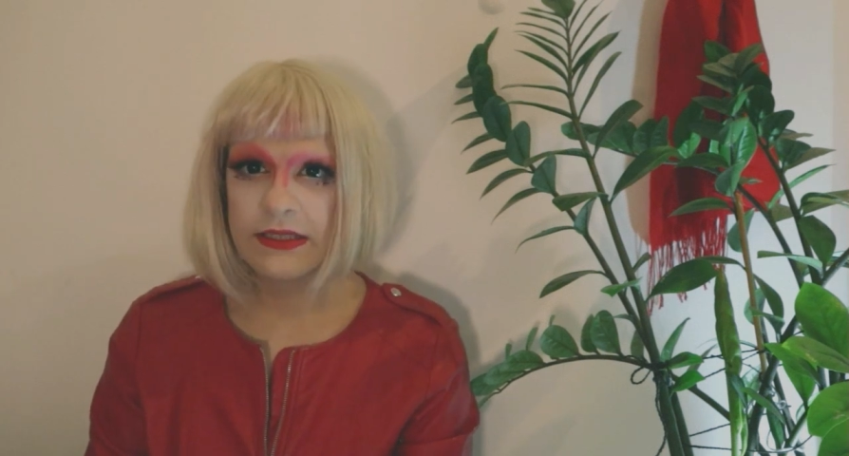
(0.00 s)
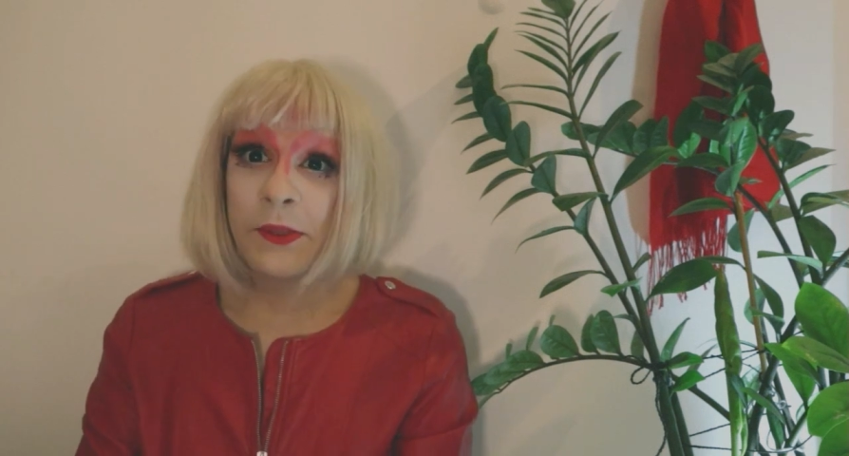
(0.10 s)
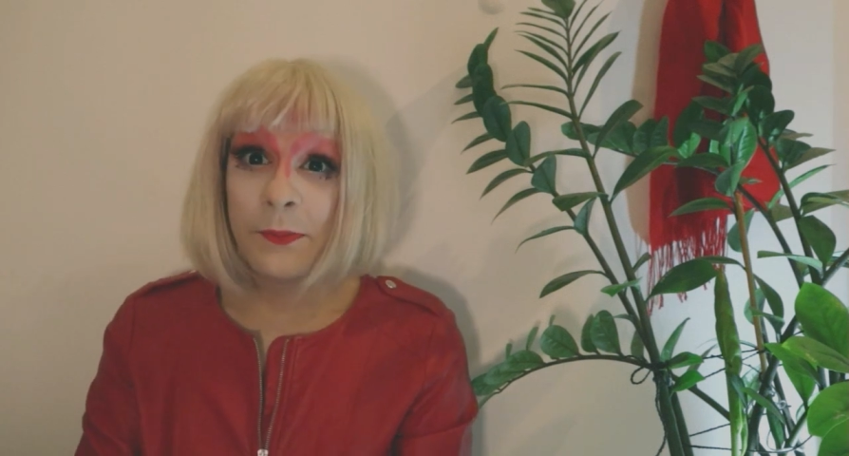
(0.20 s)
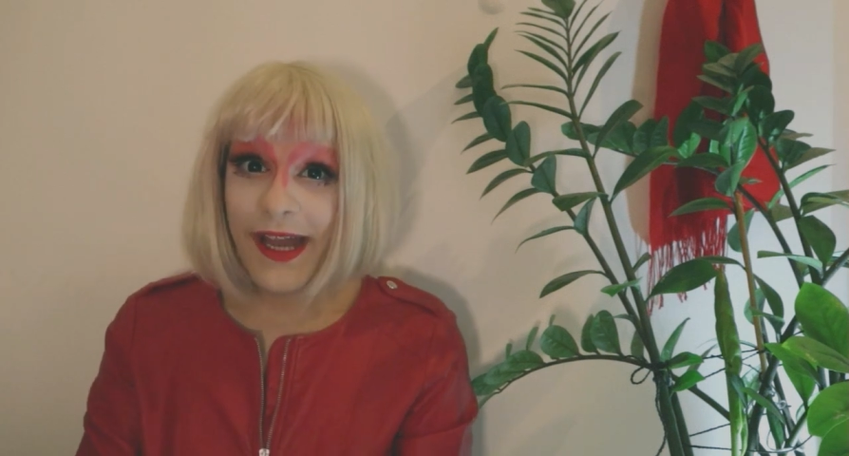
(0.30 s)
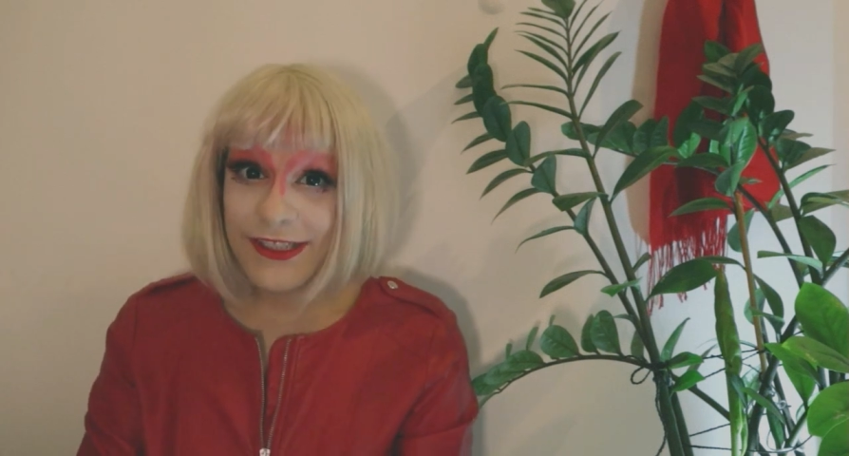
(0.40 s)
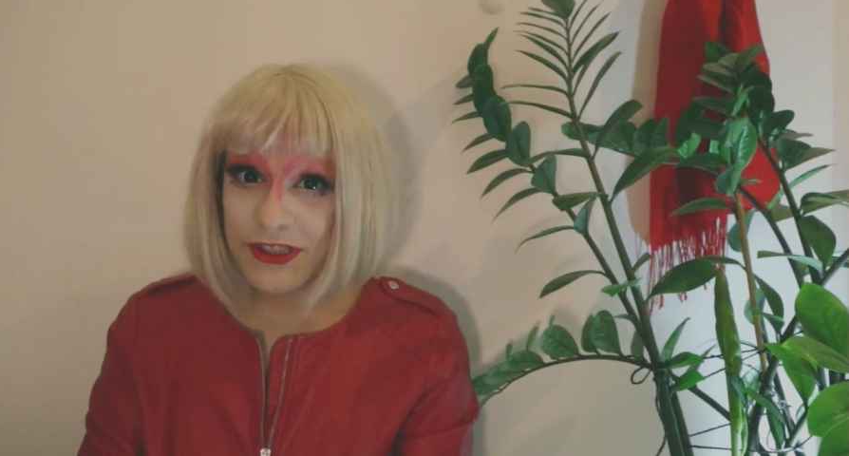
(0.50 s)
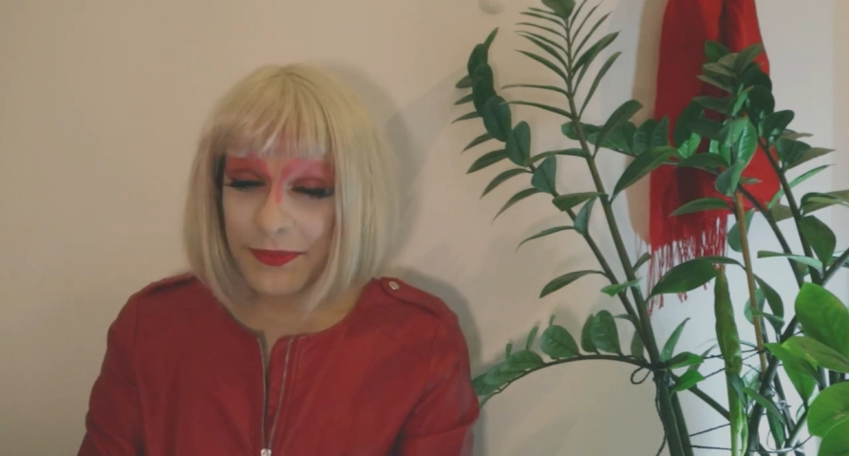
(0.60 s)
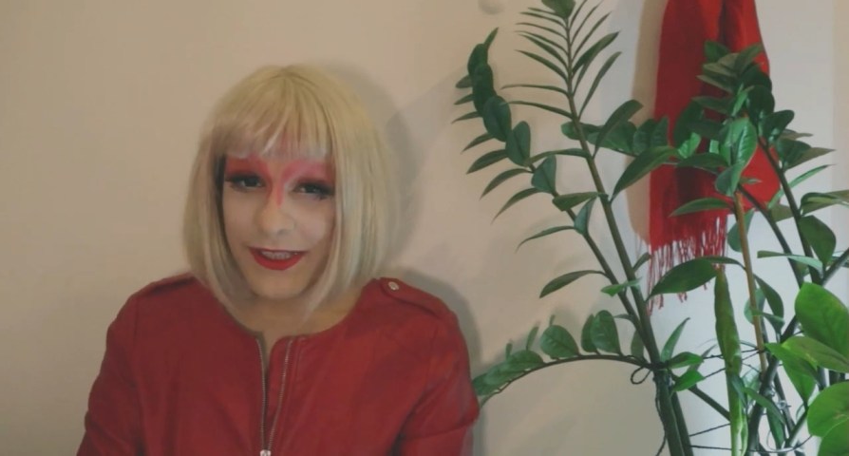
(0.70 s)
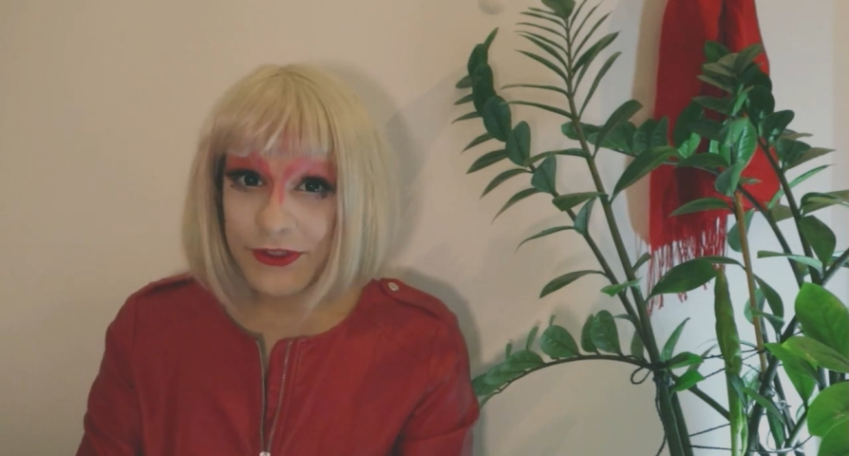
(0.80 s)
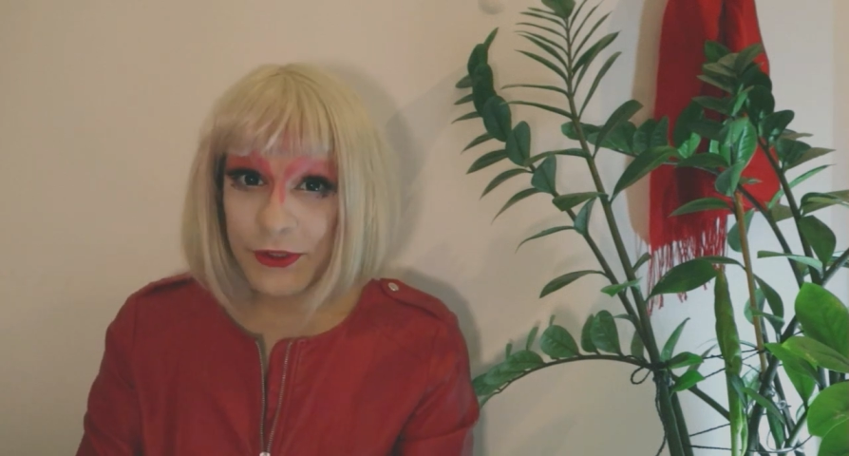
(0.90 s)
Imagine
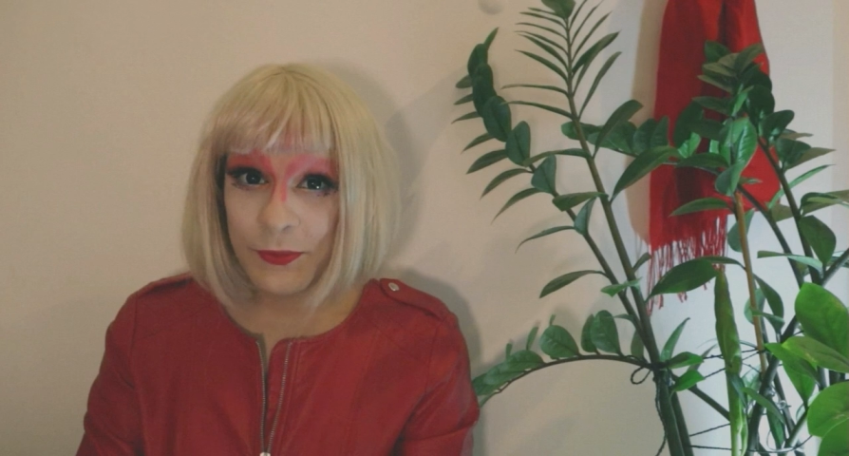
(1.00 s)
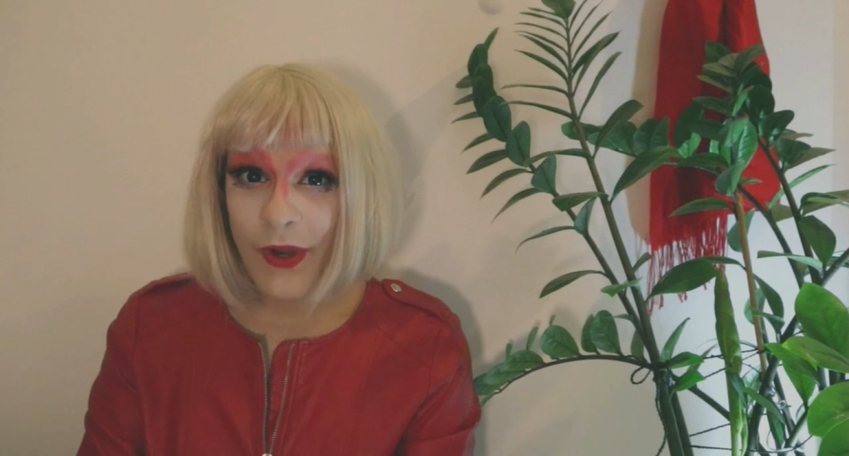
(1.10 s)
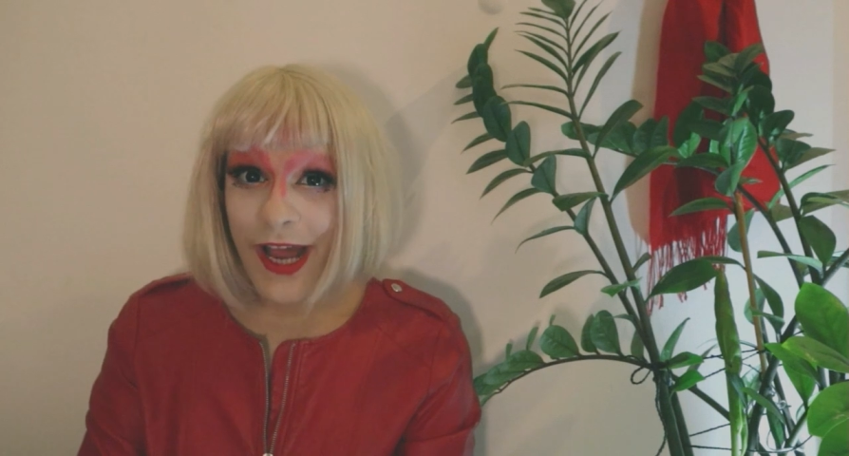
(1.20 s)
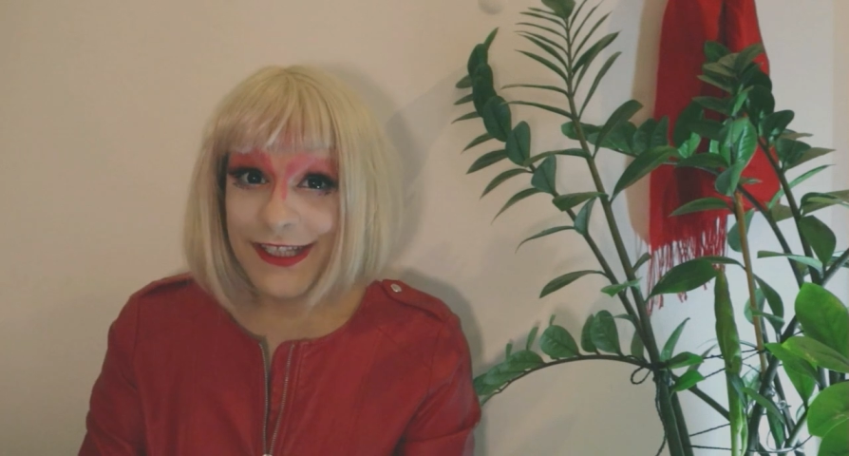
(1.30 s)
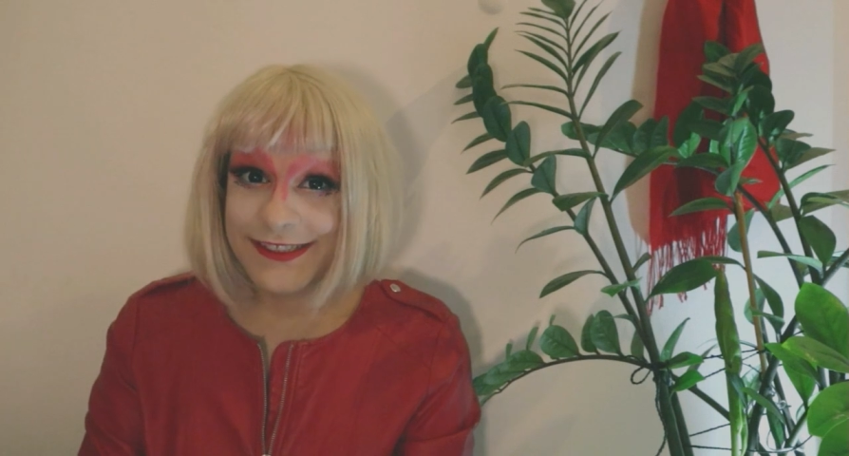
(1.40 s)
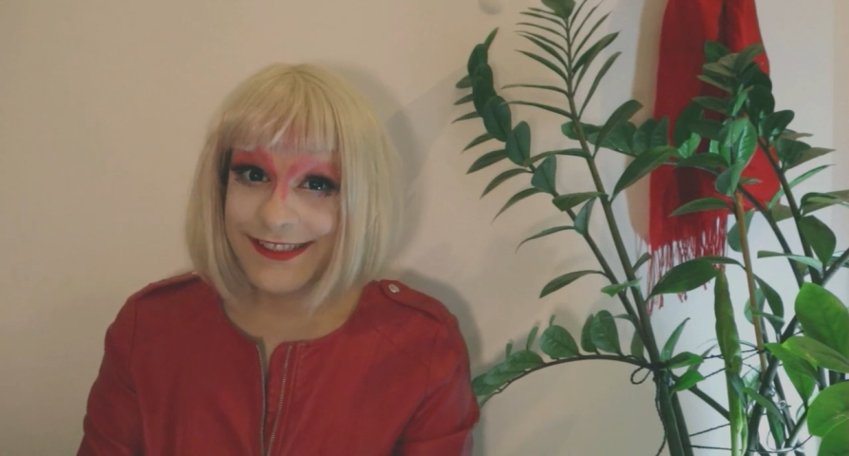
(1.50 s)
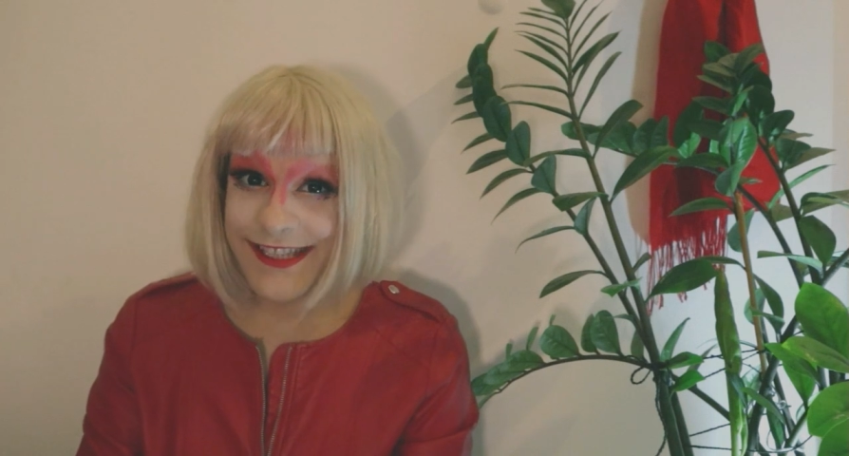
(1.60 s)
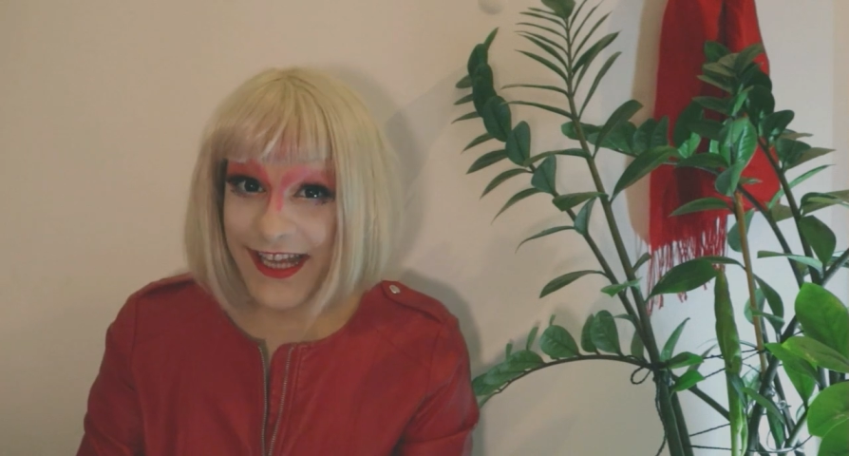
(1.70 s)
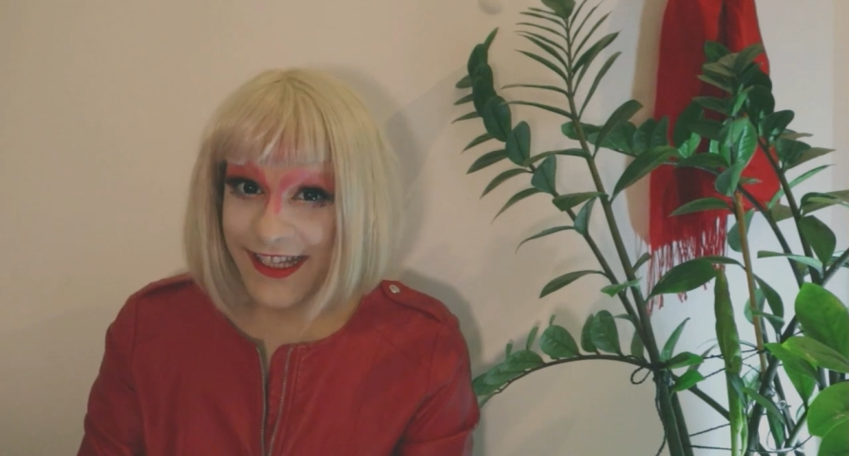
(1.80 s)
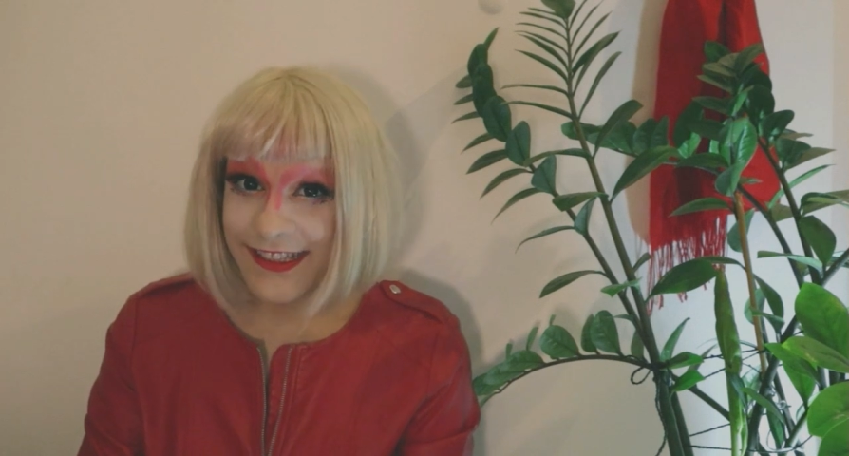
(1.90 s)
my surprise
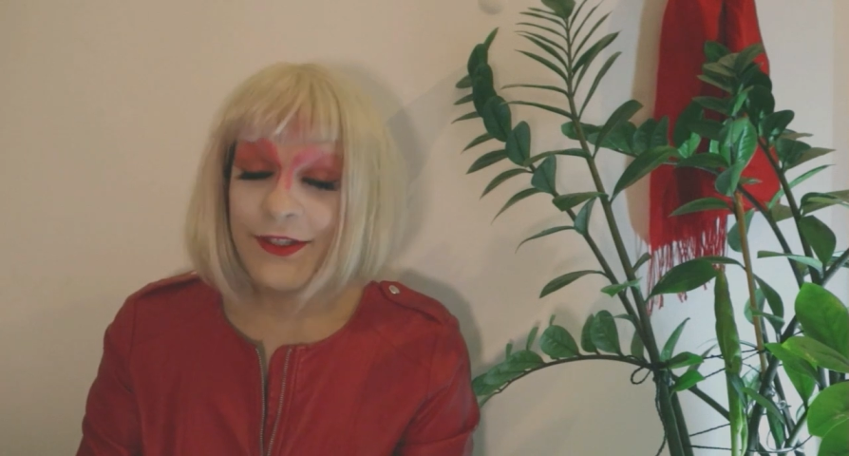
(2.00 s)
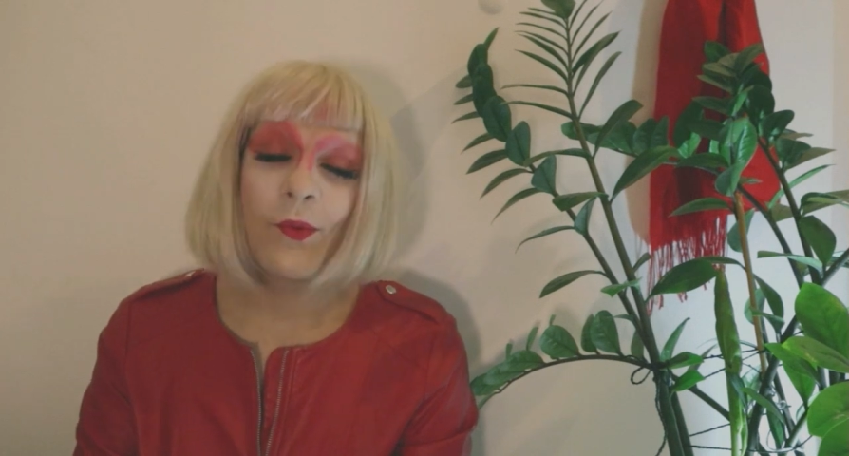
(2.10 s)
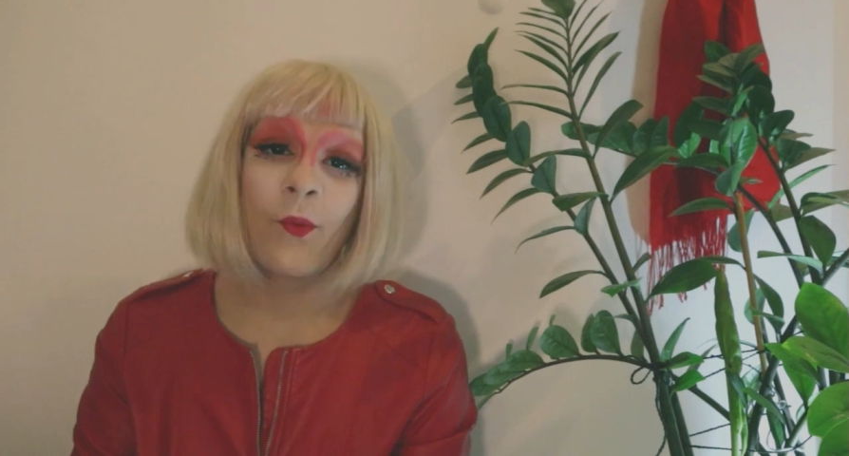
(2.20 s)
then,